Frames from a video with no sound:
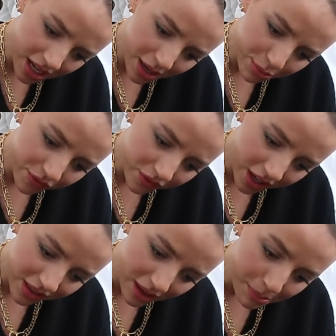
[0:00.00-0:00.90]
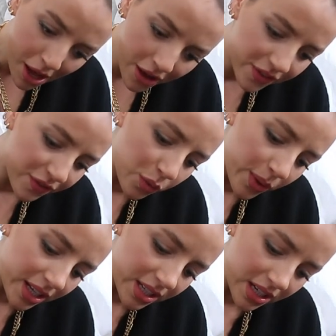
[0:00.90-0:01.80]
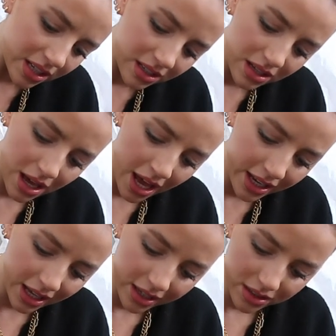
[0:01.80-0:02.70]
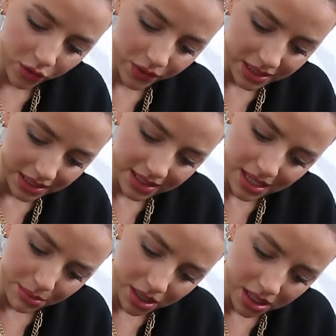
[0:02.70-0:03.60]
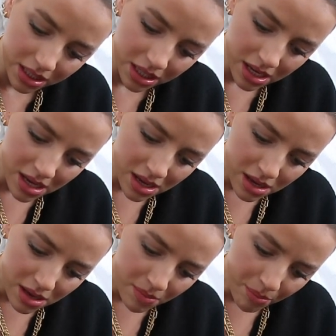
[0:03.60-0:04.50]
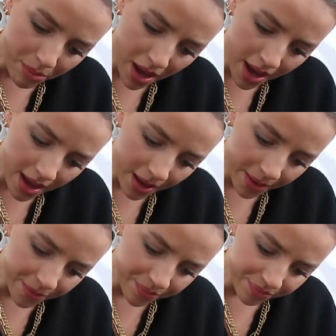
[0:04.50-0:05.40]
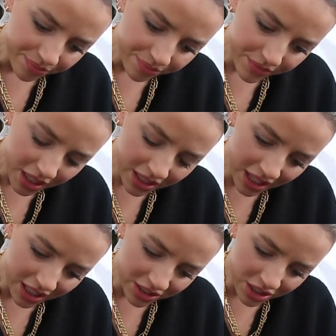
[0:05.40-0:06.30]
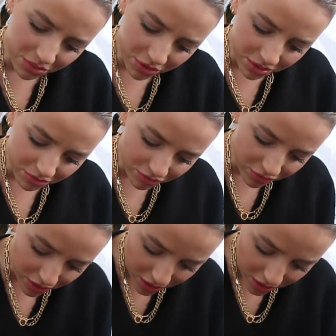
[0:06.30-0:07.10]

time of, like, they're perfect for winter and, like, obviously summer. But, yeah, you don't want them